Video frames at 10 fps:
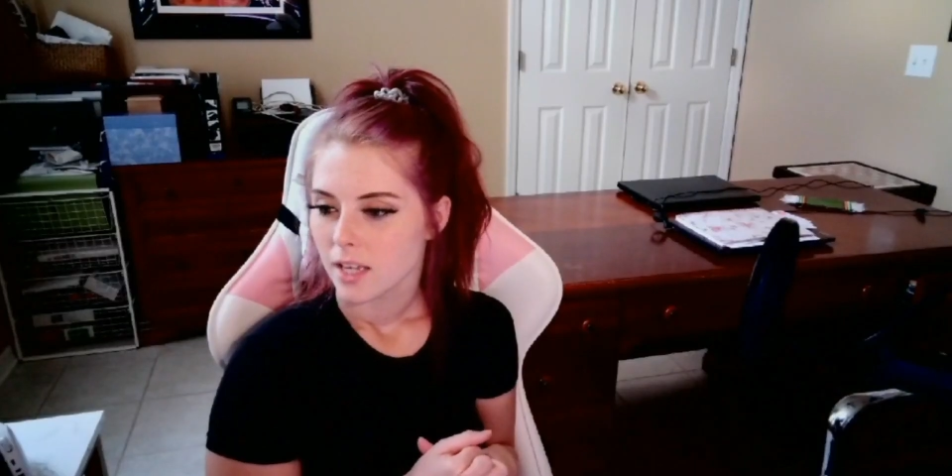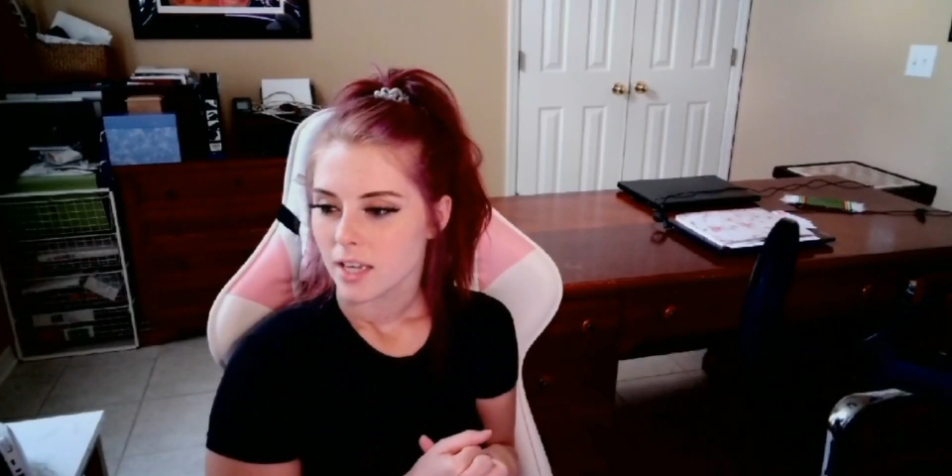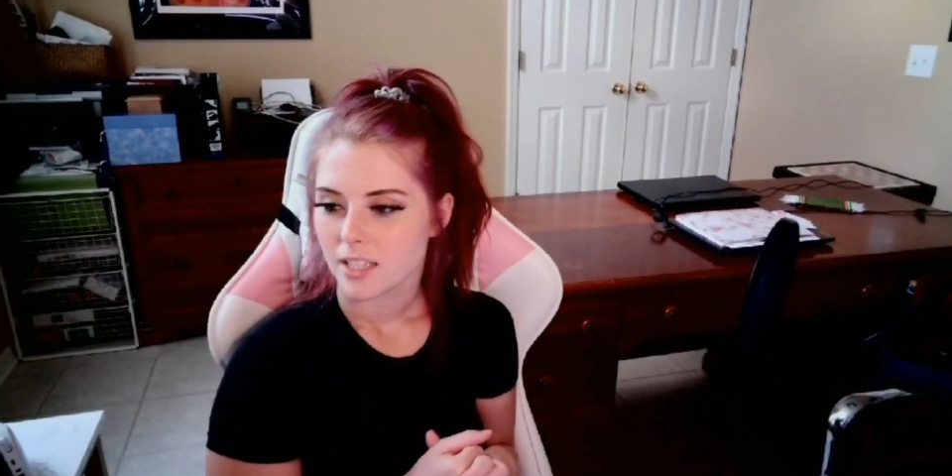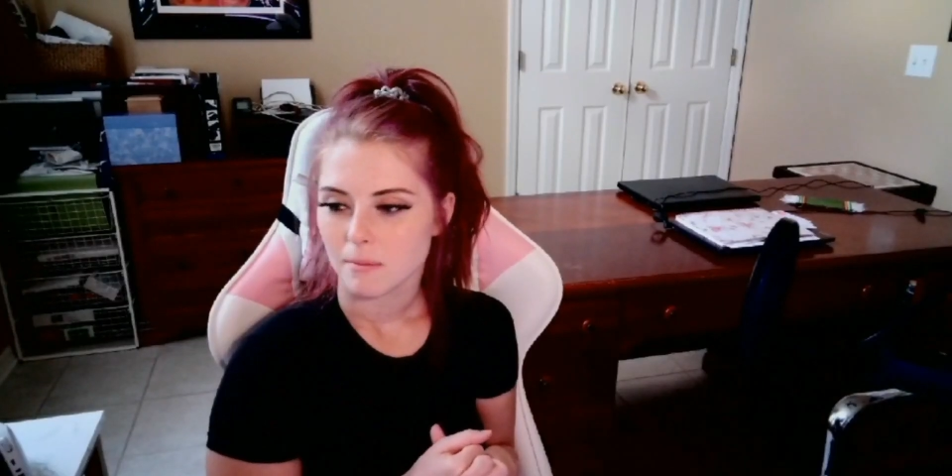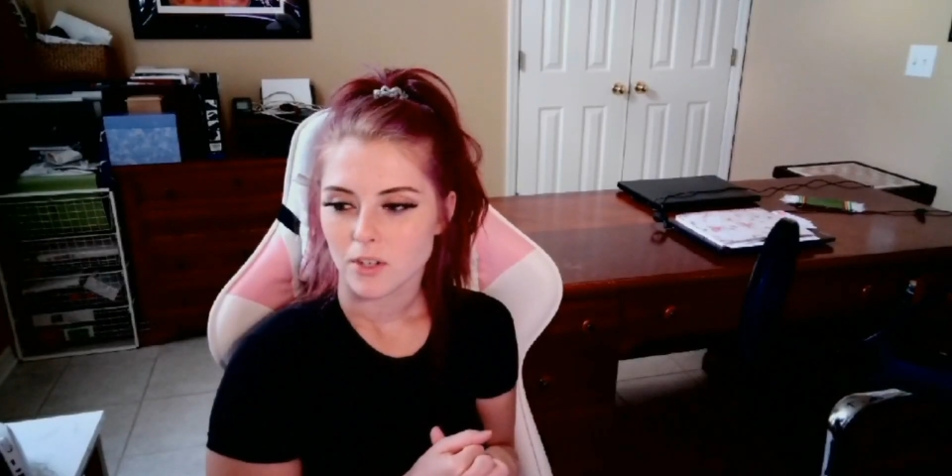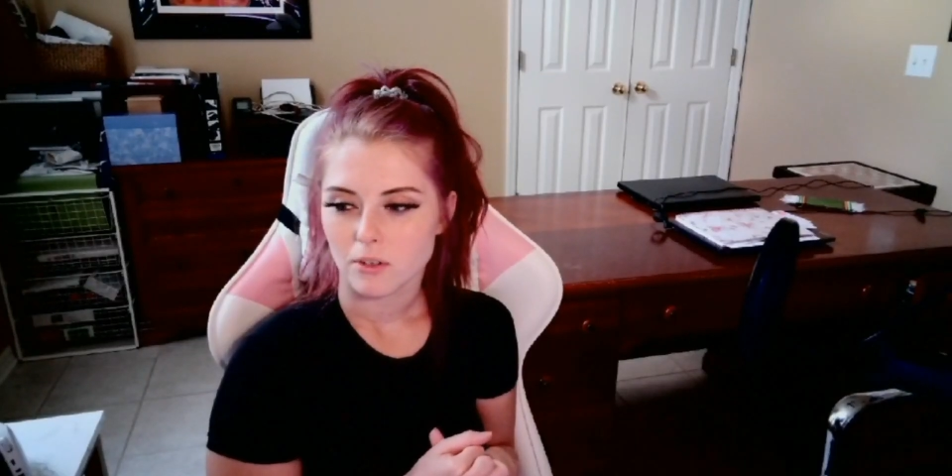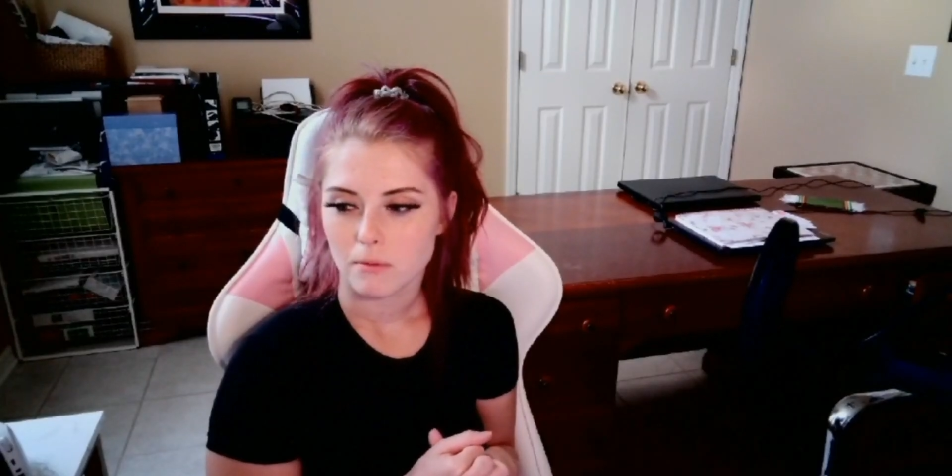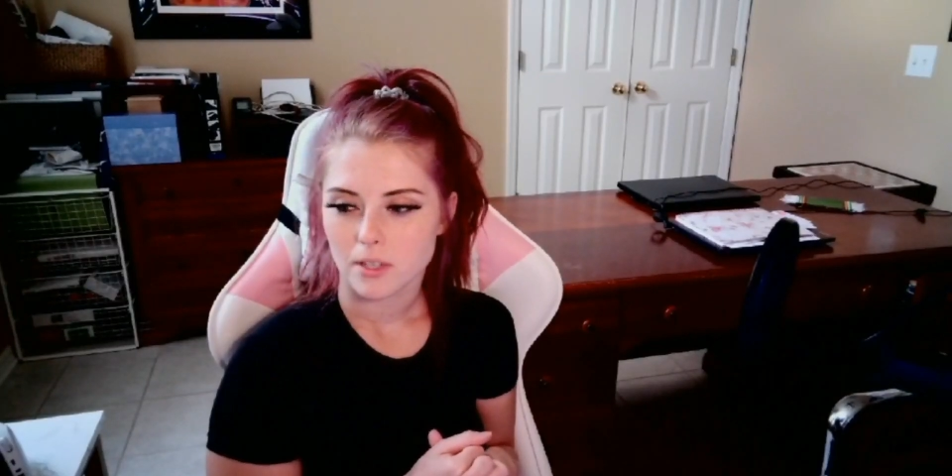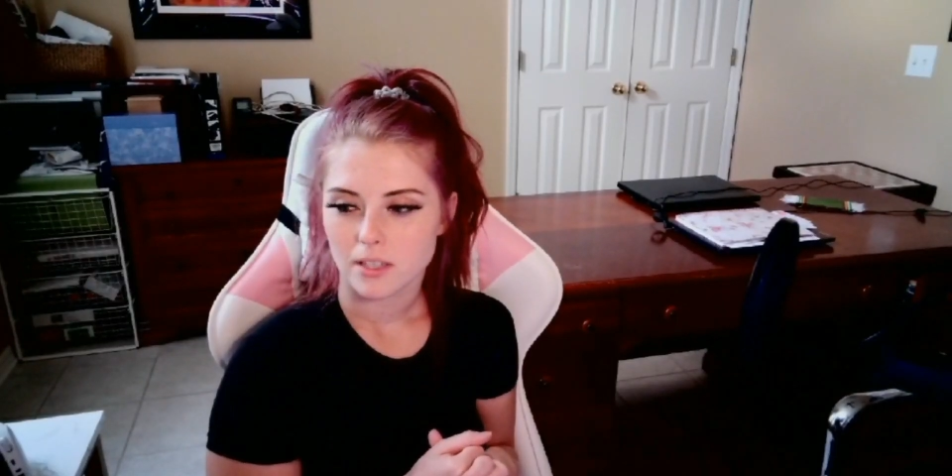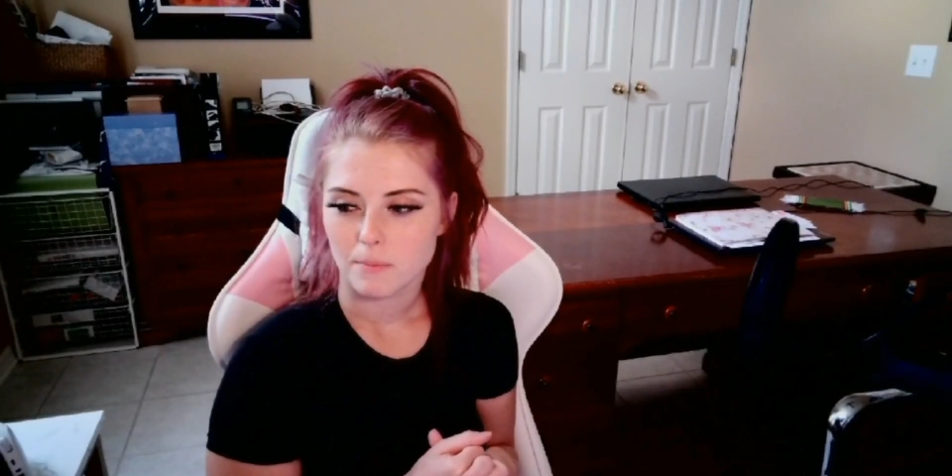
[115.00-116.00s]
Is it me or
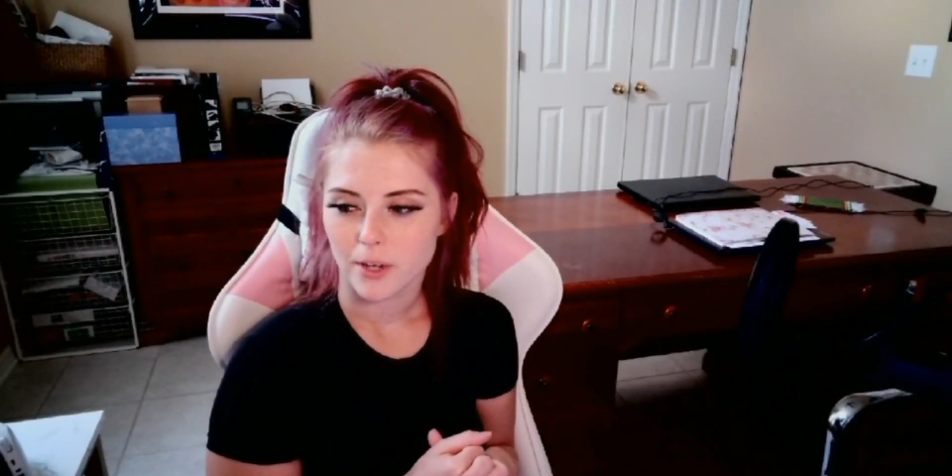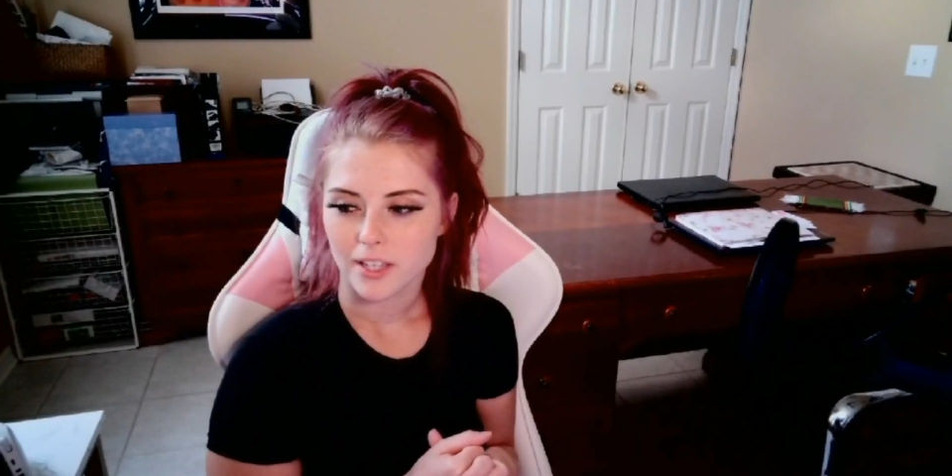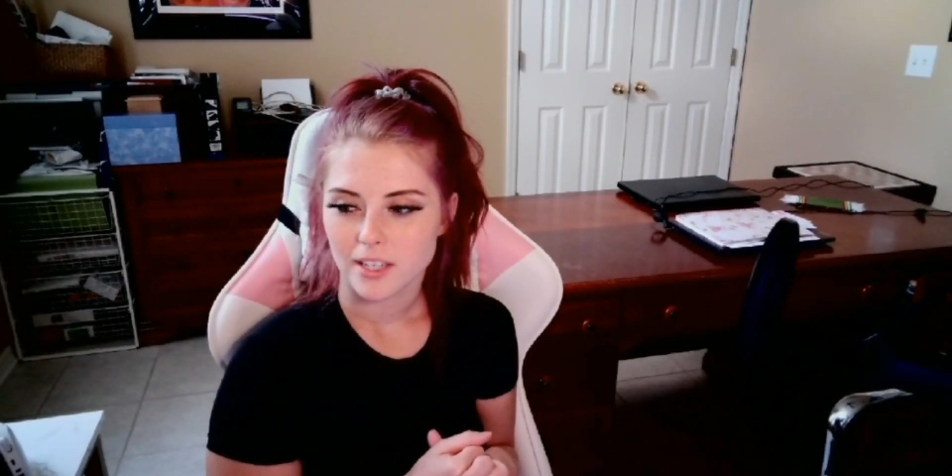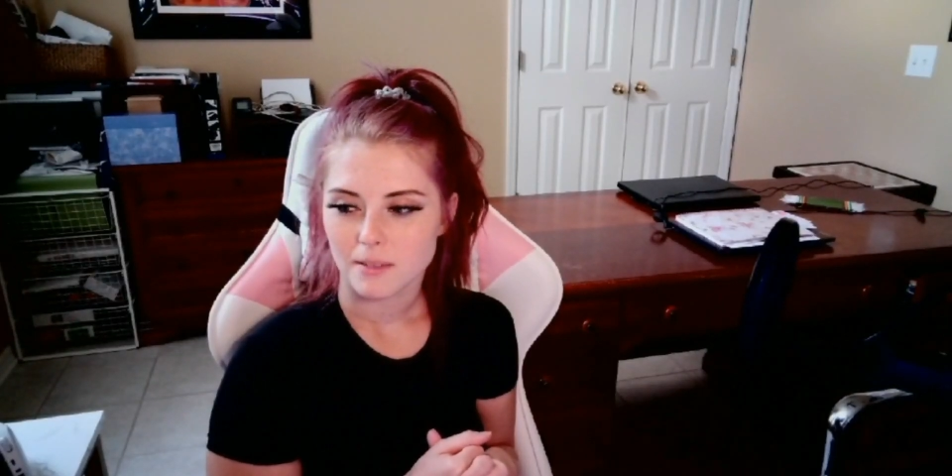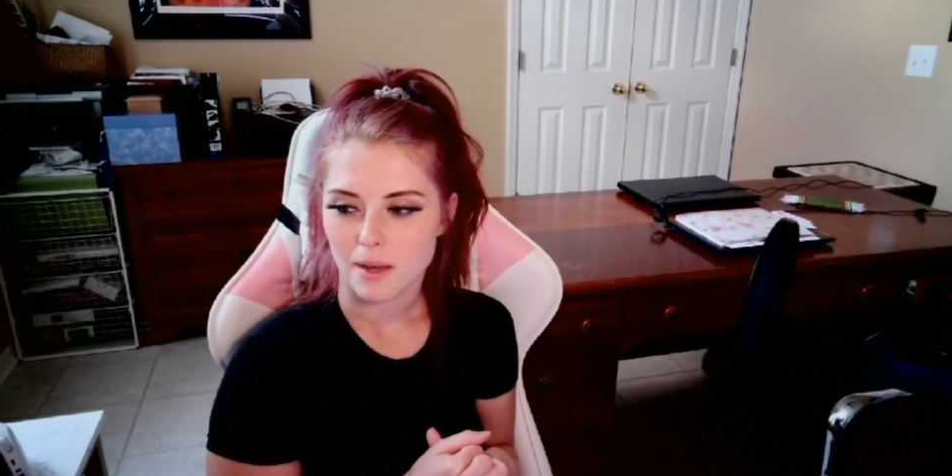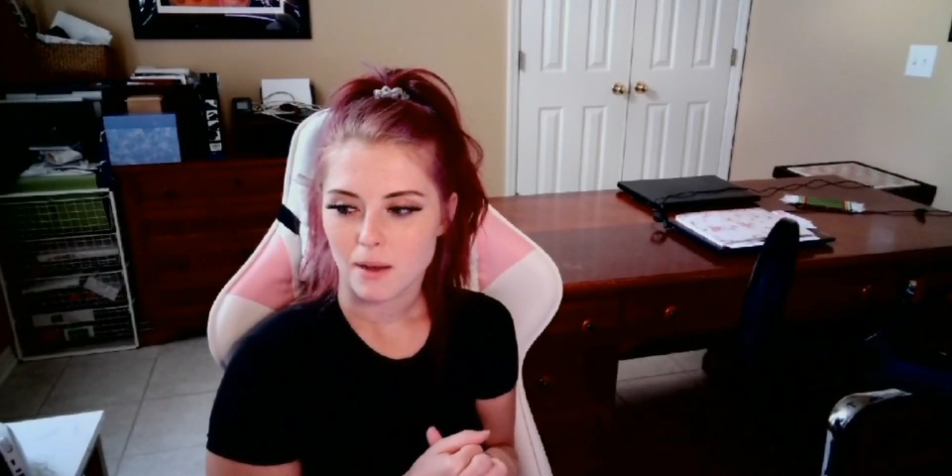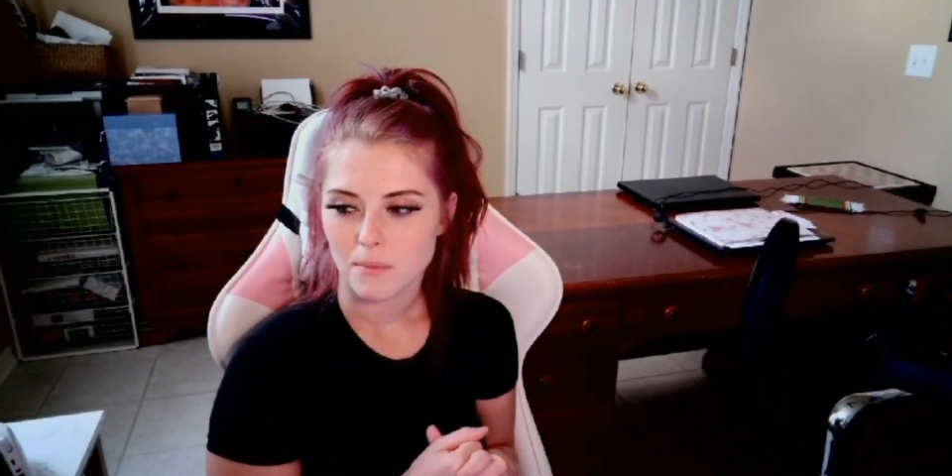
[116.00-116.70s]
is Brandi's mom